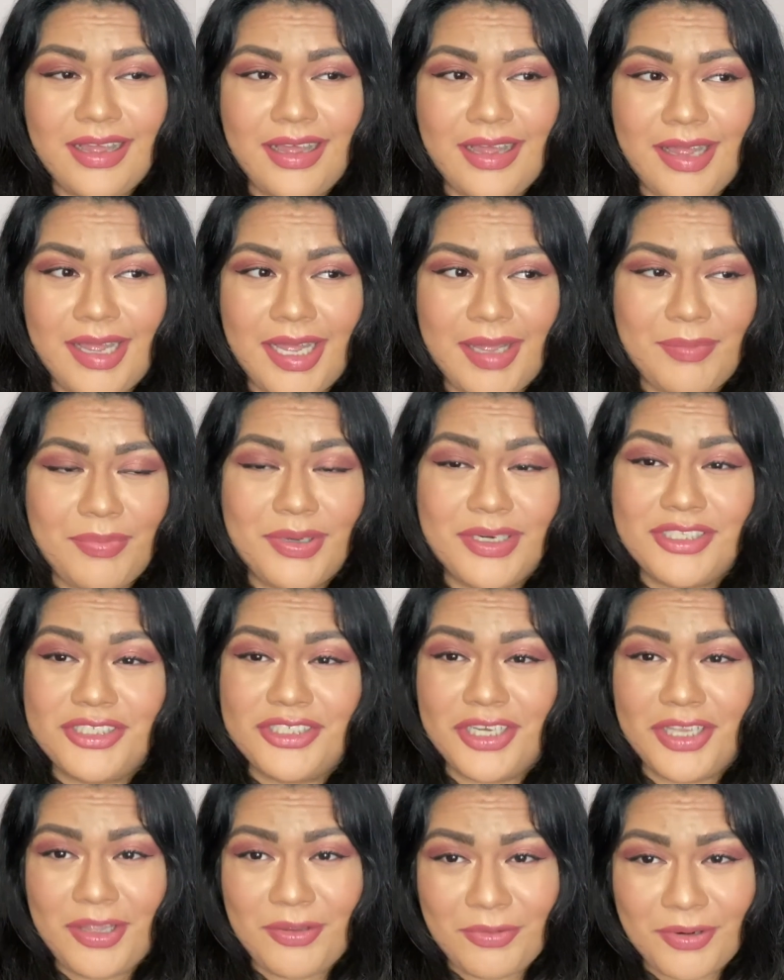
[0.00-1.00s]
I'm pretty
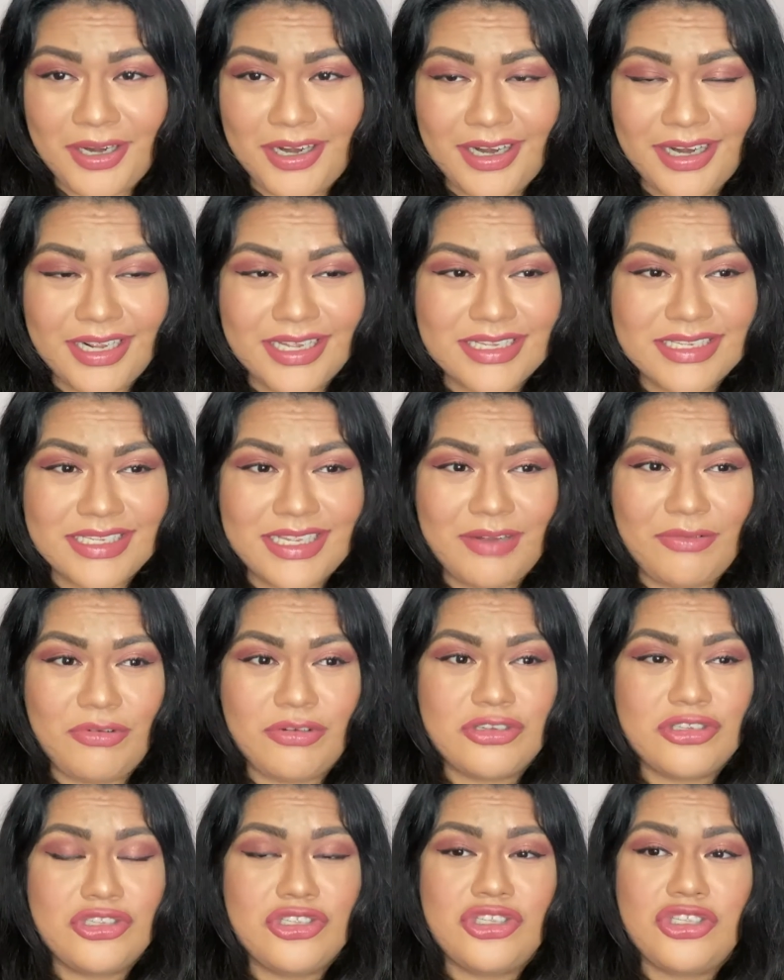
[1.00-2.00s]
sure they were, because they were
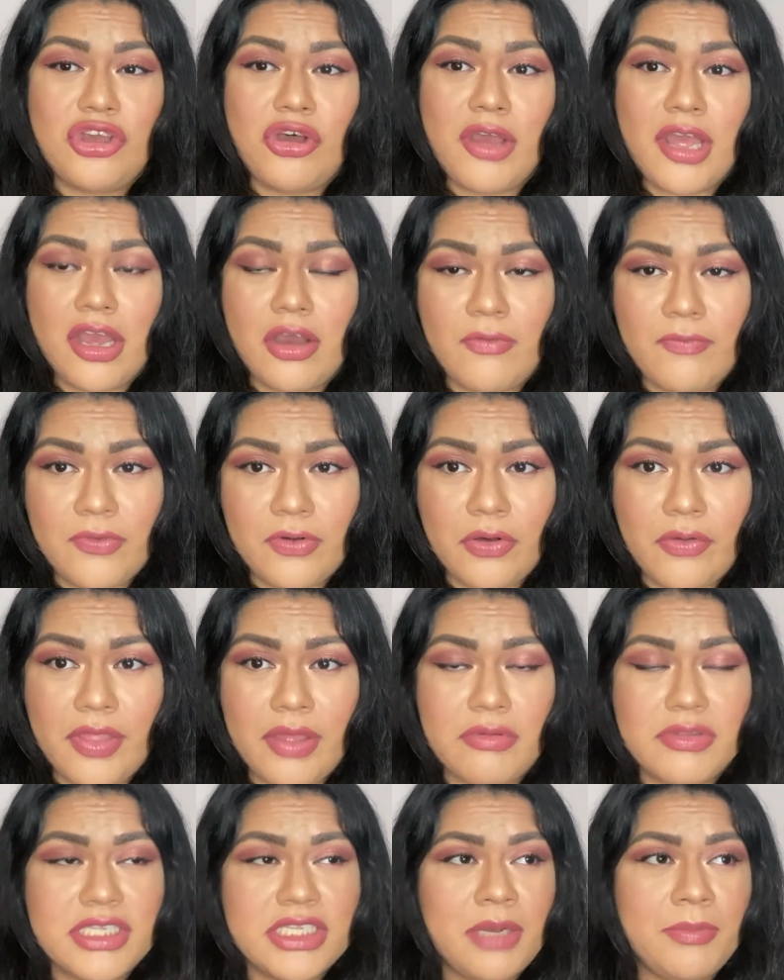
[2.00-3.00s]
so helpful. They
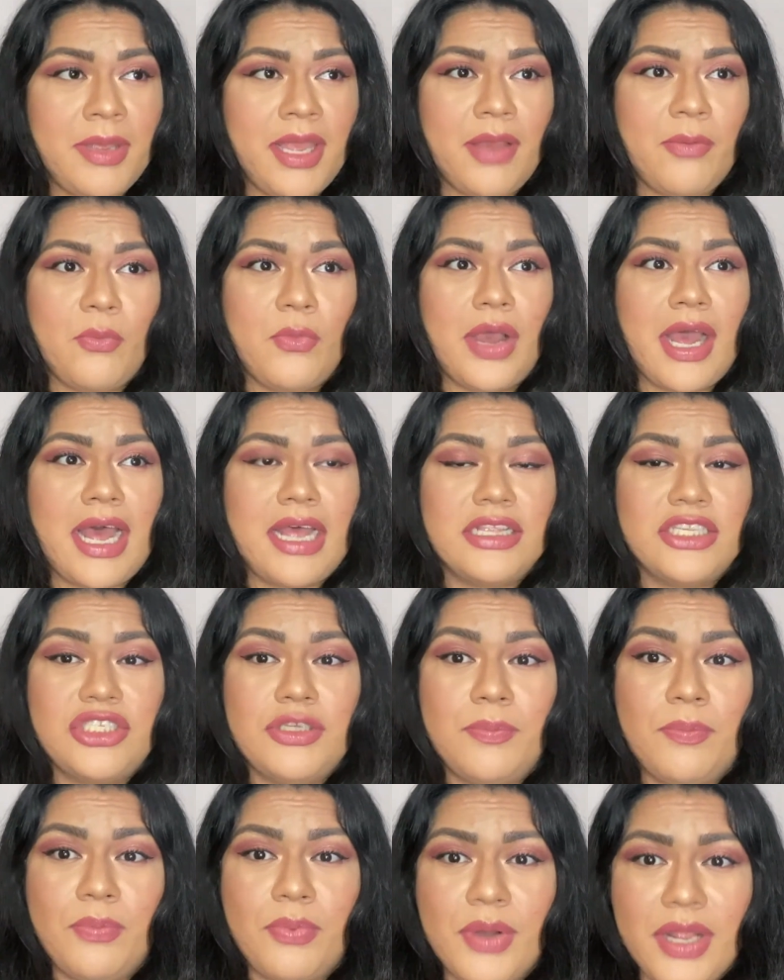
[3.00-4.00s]
would tell me how to
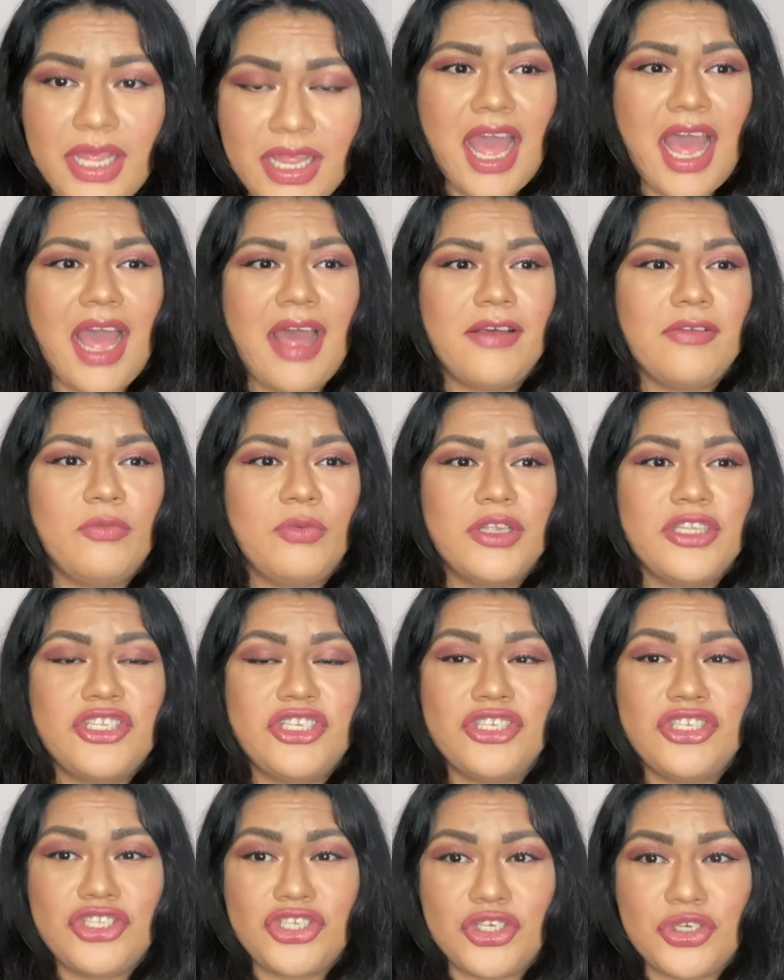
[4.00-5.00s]
breathe, what
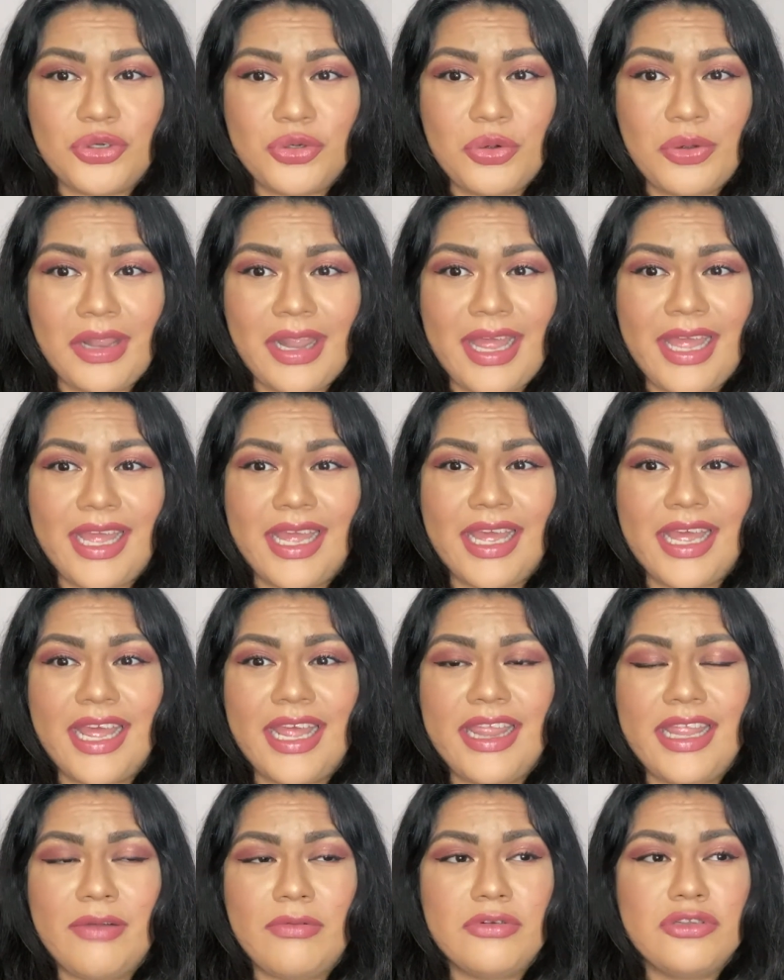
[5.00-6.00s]
to do, like,
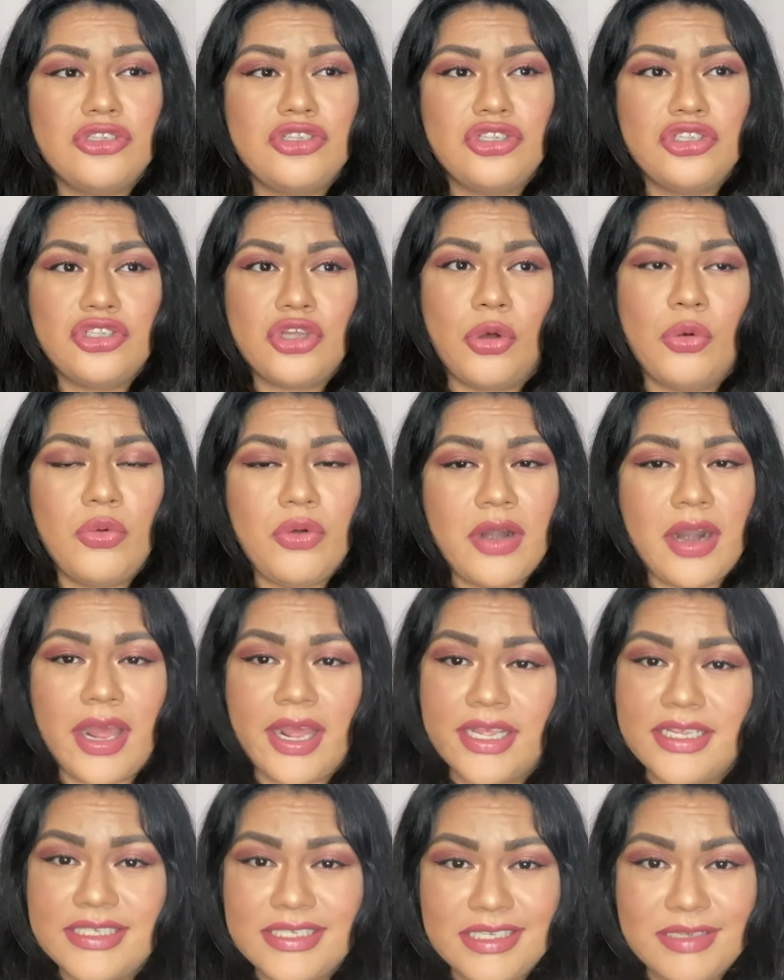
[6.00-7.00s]
and they were so
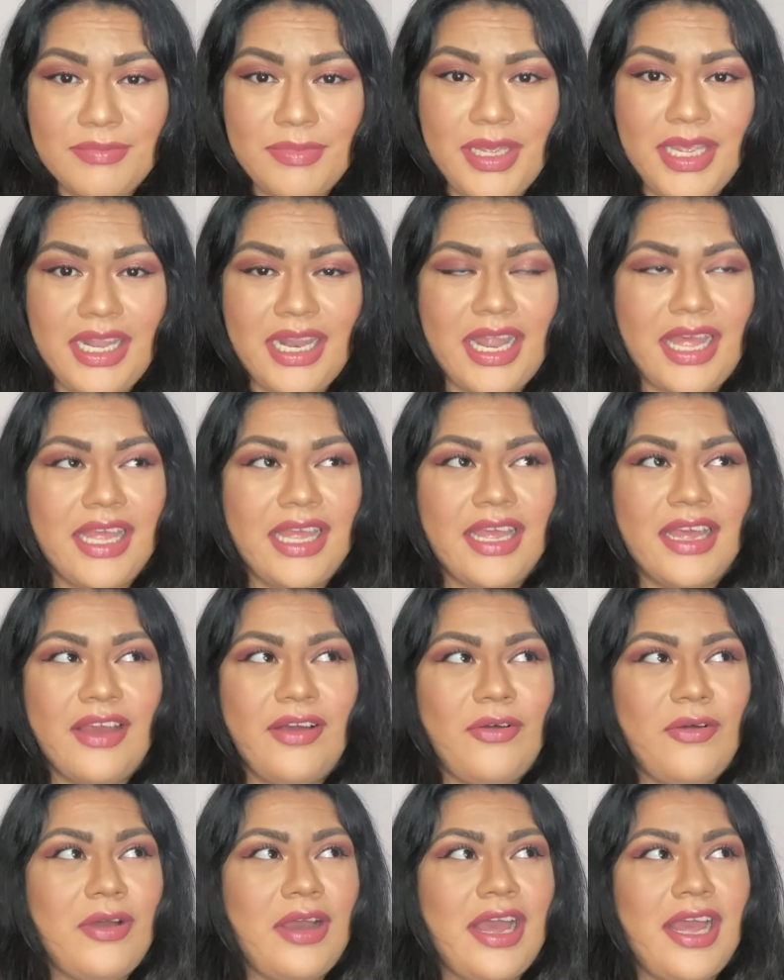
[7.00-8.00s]
nice to me. Like,
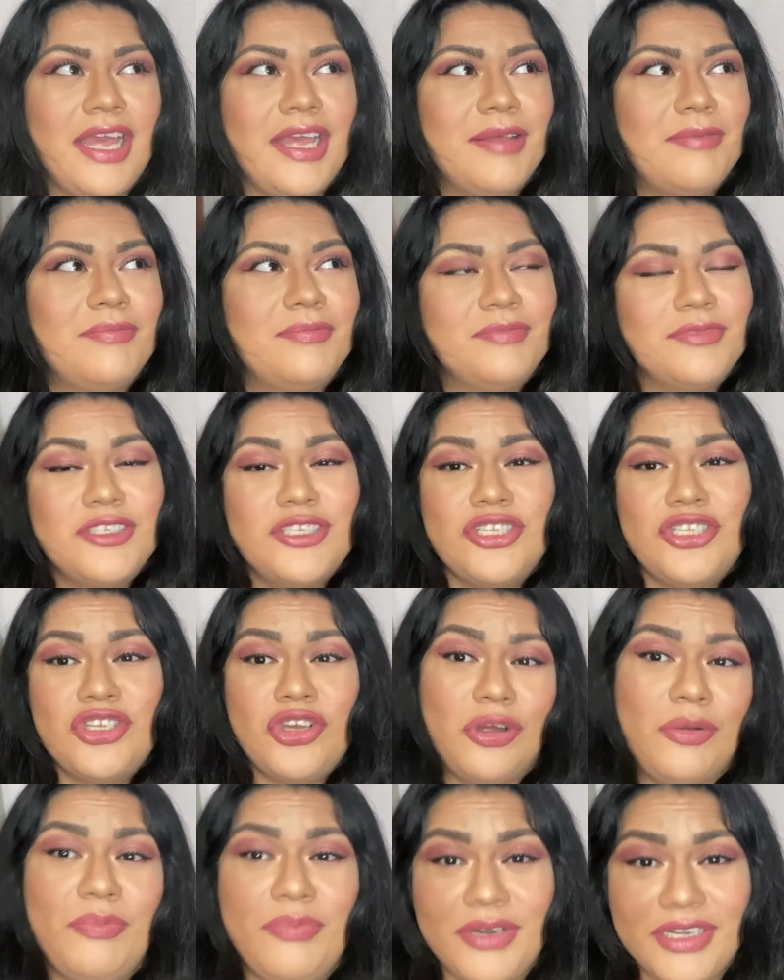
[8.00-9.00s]
I am
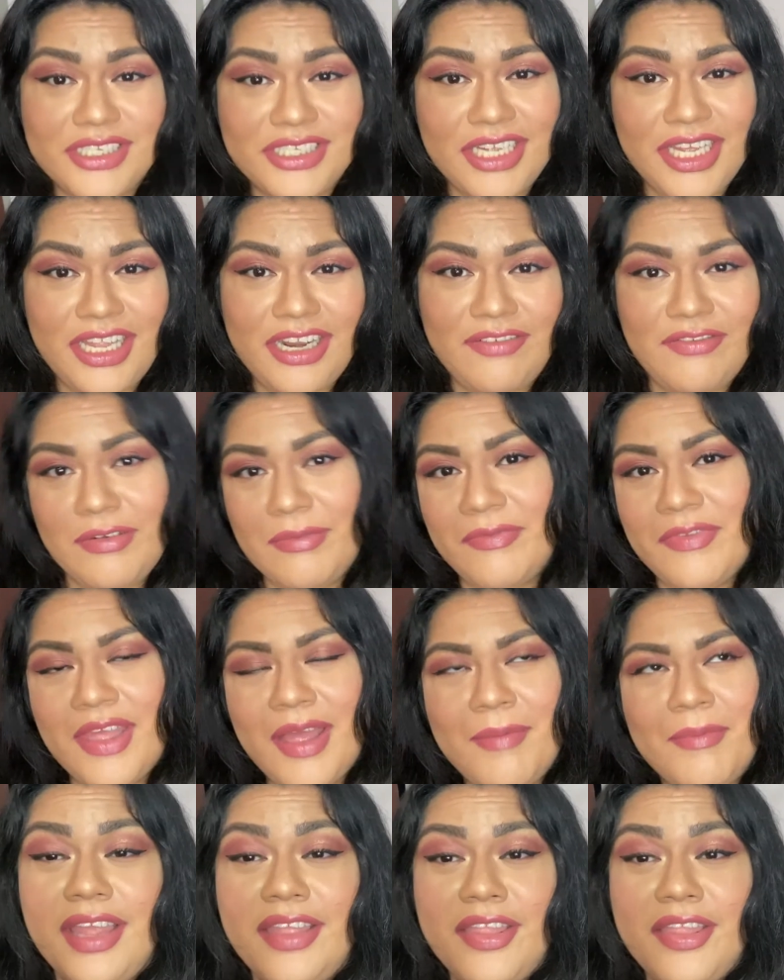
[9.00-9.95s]
so appreciative of them.